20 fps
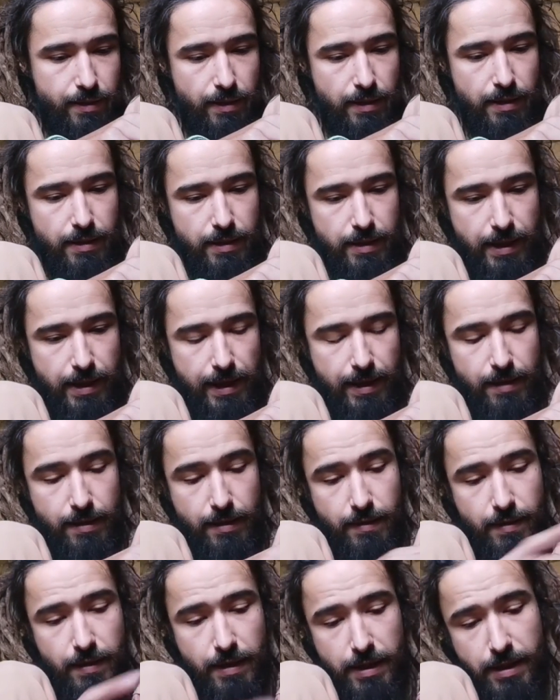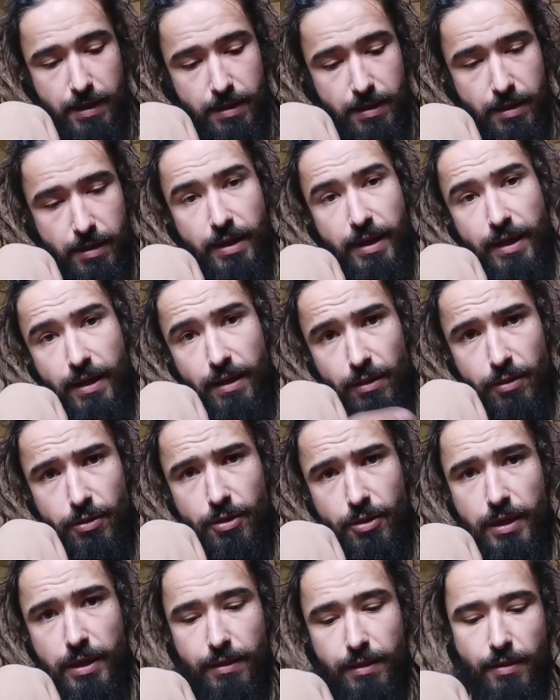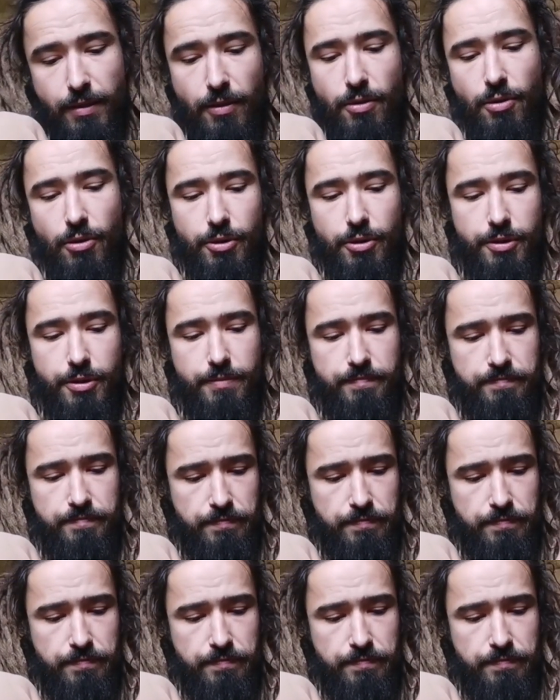I'll look at the corner and perhaps this time